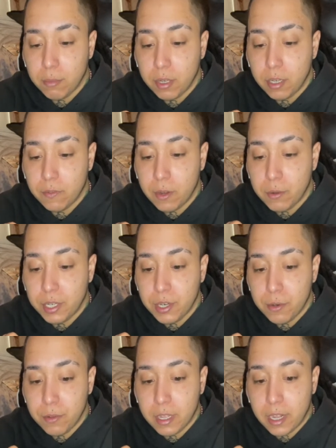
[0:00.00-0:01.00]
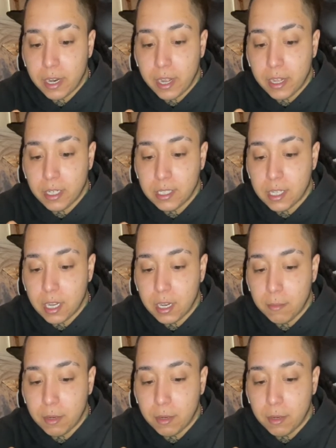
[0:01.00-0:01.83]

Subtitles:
But if I would have knew that ahead of time,